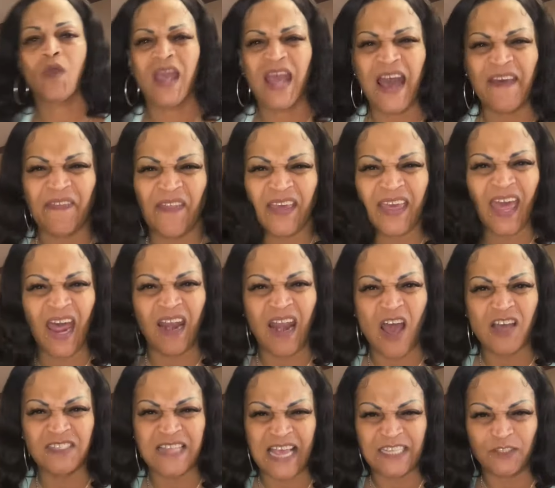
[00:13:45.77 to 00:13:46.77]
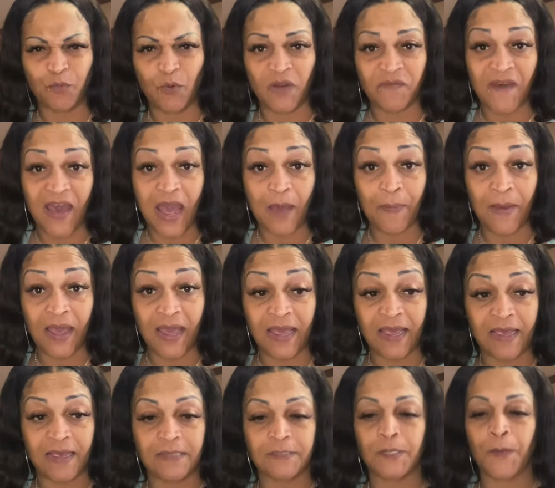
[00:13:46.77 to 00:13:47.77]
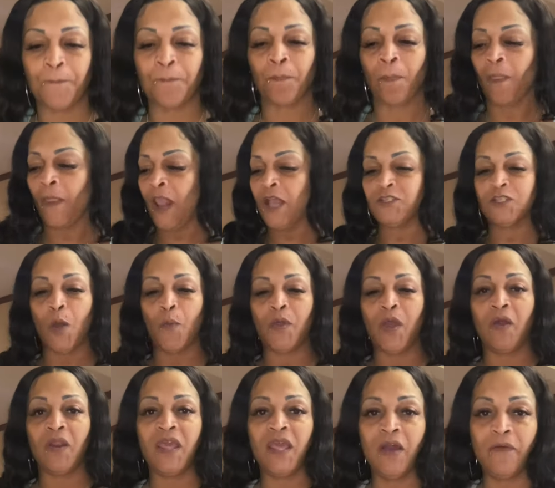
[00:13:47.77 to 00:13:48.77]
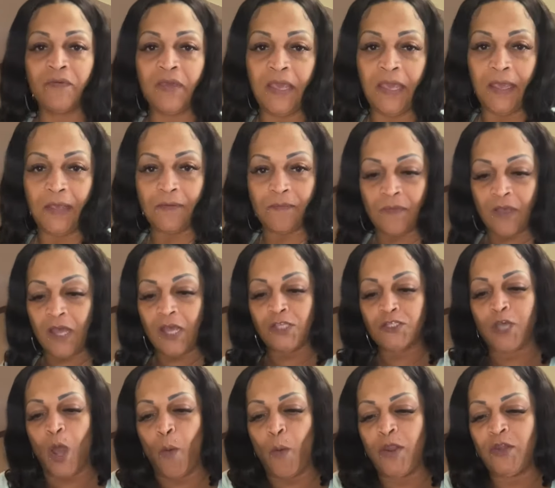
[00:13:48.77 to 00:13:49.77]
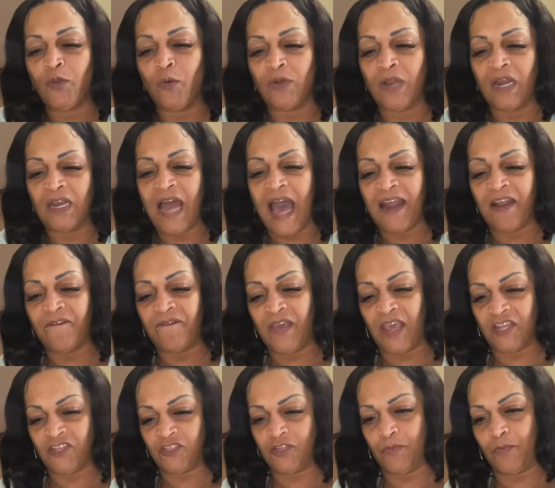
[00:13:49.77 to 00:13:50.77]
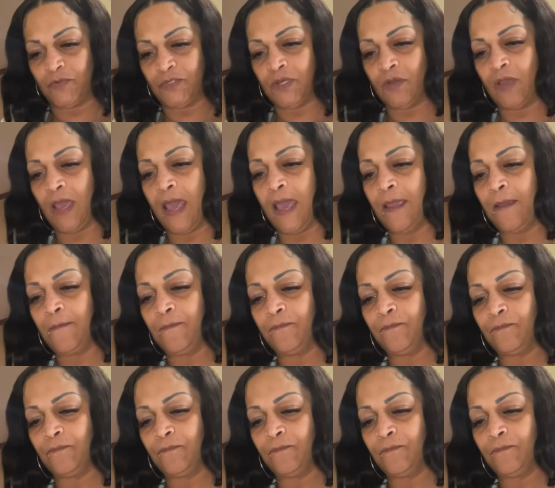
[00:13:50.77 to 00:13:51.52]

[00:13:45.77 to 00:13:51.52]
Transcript: I think I lost like 25 pounds. So, we're on a health kick. So, we're doing a lot of vegetables, okay?